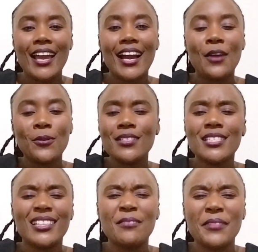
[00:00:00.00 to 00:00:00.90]
I won't
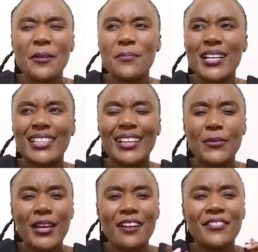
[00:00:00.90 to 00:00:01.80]
name them, but
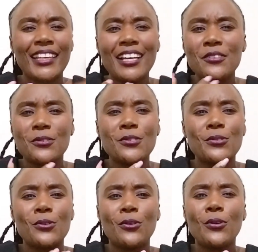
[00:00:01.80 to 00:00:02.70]
we have
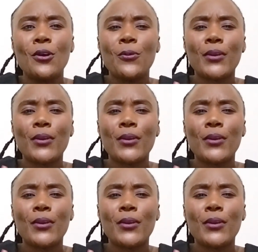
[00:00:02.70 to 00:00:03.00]
Kiadutu,